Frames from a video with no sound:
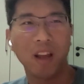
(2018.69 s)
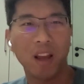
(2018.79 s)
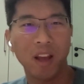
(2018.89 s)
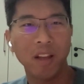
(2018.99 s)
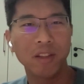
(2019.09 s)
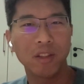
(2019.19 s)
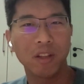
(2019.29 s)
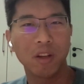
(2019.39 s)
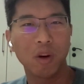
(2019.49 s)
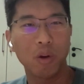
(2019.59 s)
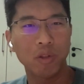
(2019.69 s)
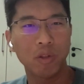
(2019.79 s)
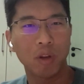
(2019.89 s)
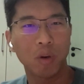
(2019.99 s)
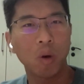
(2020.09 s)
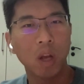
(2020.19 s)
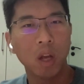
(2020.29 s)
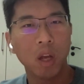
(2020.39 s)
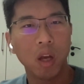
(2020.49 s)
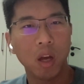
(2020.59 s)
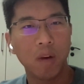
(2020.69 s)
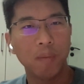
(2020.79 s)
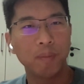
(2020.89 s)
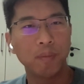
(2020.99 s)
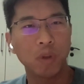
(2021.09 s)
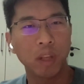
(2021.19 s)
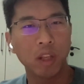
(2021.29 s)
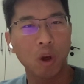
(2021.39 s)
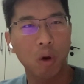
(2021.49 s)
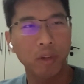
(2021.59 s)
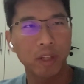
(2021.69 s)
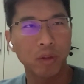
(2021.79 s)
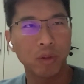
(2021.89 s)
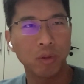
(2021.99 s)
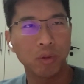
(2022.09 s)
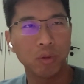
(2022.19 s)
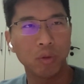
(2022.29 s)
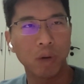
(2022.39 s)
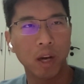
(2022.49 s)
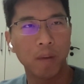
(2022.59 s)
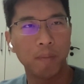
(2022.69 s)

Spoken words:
and also you need the algorithm to